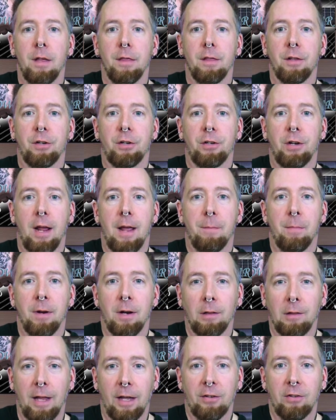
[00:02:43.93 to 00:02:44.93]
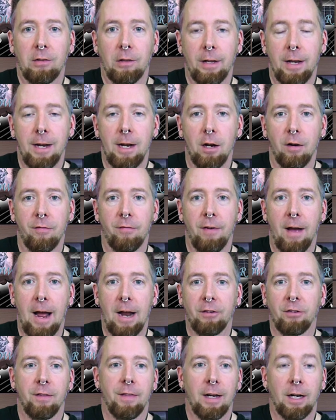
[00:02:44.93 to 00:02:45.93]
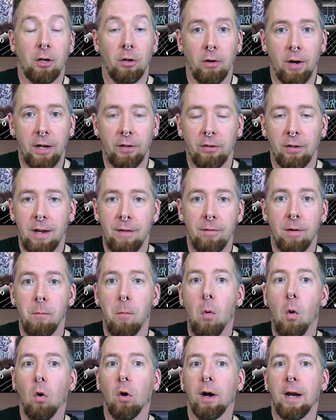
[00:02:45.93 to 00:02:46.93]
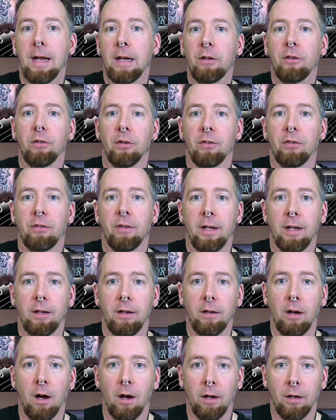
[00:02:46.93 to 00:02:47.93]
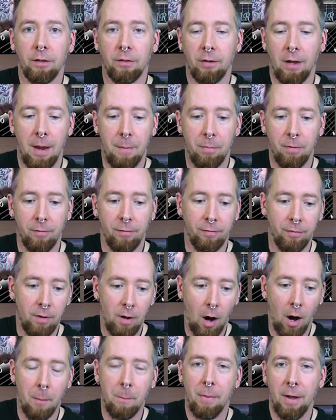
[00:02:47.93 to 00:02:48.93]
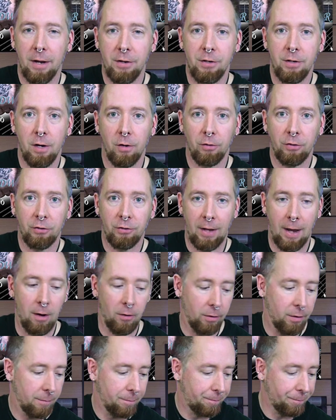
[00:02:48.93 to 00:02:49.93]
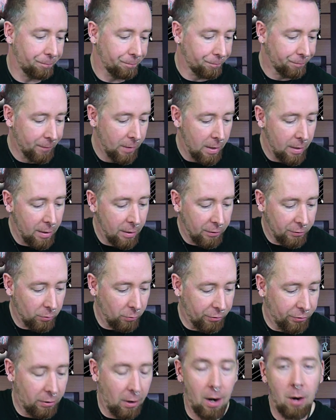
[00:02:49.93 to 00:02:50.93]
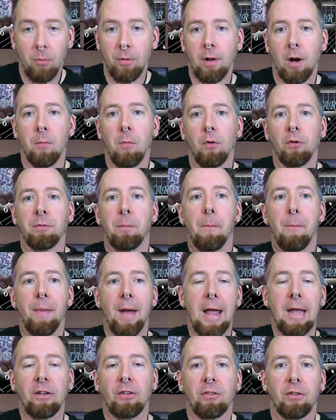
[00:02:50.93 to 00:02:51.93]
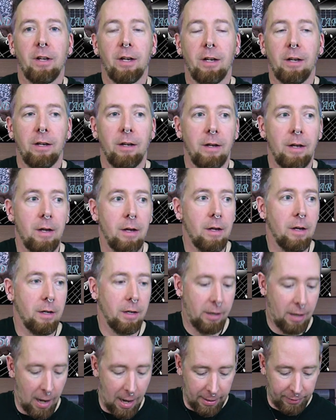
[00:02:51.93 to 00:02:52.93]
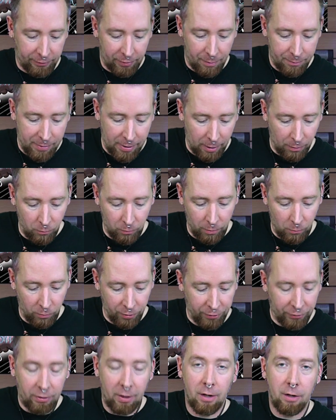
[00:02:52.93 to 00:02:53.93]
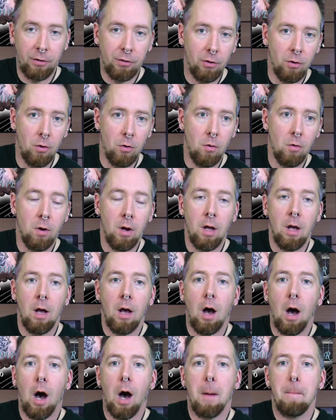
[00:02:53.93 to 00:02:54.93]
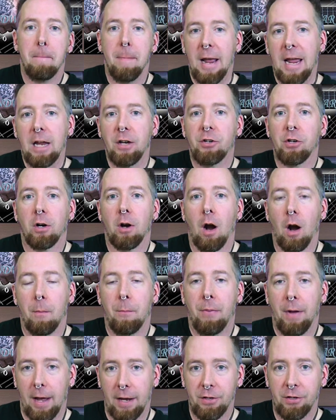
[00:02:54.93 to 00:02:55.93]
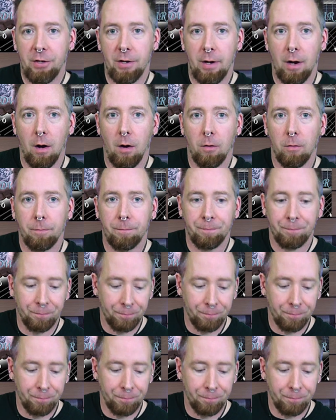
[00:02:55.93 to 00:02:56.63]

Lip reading: the shape in a less linear fashion that creates an even more interesting type of arpeggio sound. So we'll start out with our most basic concept here, and we're just going to do a major arpeggio.